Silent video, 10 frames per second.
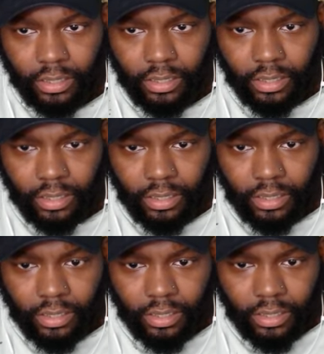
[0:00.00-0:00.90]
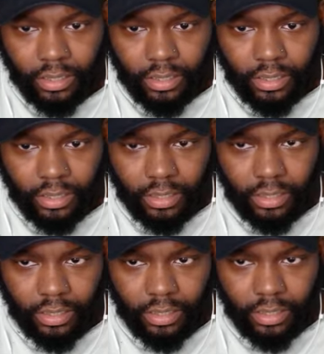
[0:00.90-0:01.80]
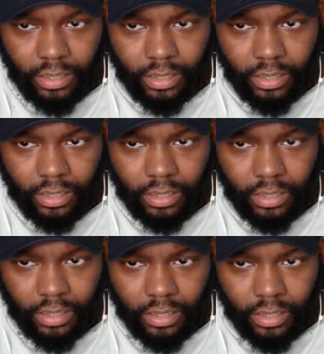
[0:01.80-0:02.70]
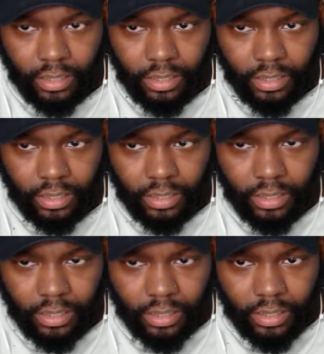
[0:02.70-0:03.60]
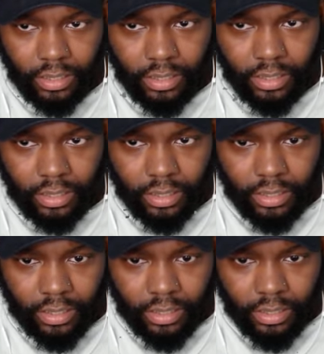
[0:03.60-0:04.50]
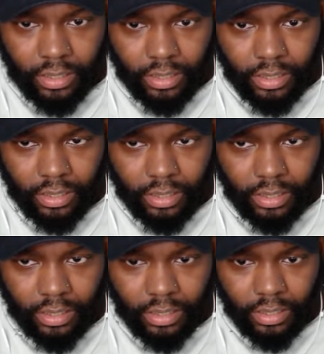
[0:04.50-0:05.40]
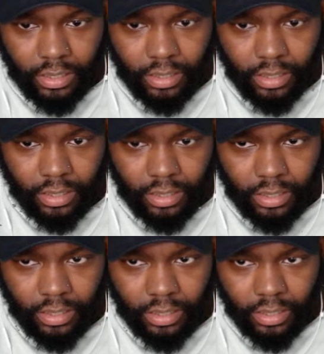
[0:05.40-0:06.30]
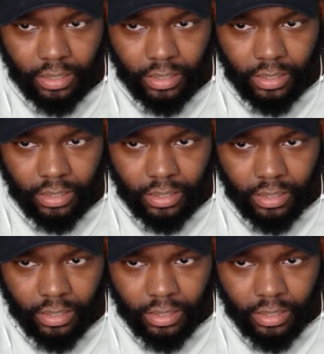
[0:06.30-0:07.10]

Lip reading: No words are spoken by the person on screen.